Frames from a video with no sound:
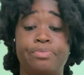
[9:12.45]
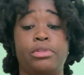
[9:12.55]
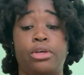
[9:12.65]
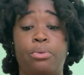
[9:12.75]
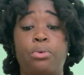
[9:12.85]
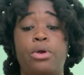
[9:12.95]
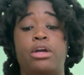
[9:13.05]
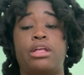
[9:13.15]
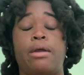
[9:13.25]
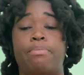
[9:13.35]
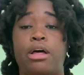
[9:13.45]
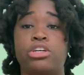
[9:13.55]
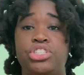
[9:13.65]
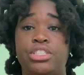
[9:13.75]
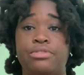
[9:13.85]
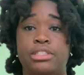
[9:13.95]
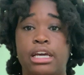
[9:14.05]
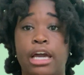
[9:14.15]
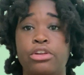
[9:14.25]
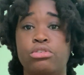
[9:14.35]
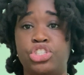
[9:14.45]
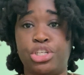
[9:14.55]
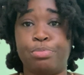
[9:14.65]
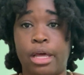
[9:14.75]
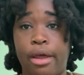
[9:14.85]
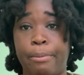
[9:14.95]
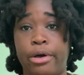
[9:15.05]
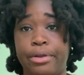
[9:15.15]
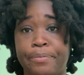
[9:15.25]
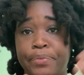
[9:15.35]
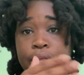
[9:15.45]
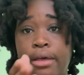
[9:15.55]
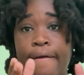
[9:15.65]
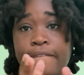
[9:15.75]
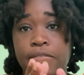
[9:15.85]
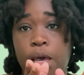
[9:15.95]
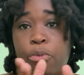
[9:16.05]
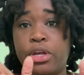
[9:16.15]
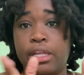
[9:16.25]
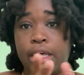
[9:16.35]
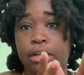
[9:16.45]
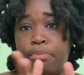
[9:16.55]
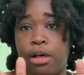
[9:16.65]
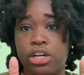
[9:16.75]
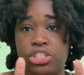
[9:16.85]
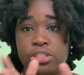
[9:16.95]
They will work like block shifts. Like, I know the ship that I'm on, I'm working like a block